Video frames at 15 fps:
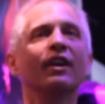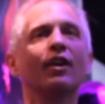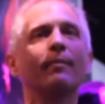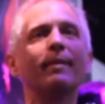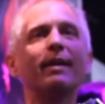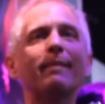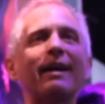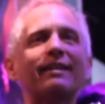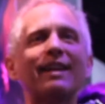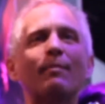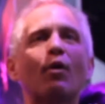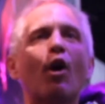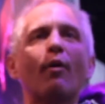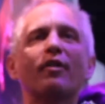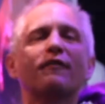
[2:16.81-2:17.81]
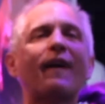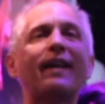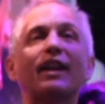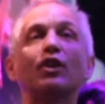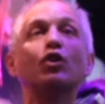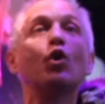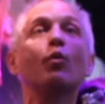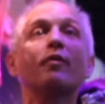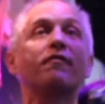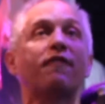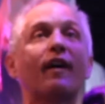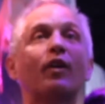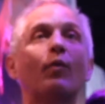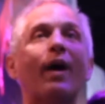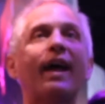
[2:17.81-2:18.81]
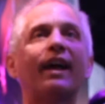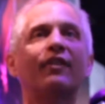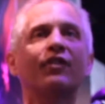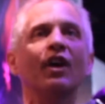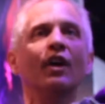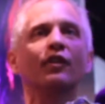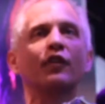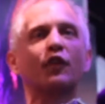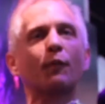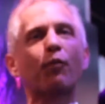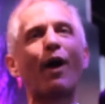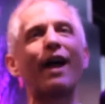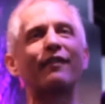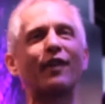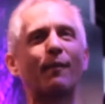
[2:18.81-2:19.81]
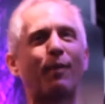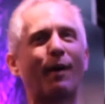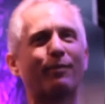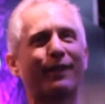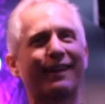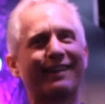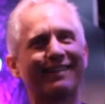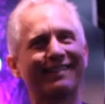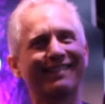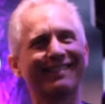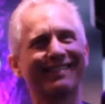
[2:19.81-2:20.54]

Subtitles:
You know, me and my team are always finding new and fun ways to surprise our public.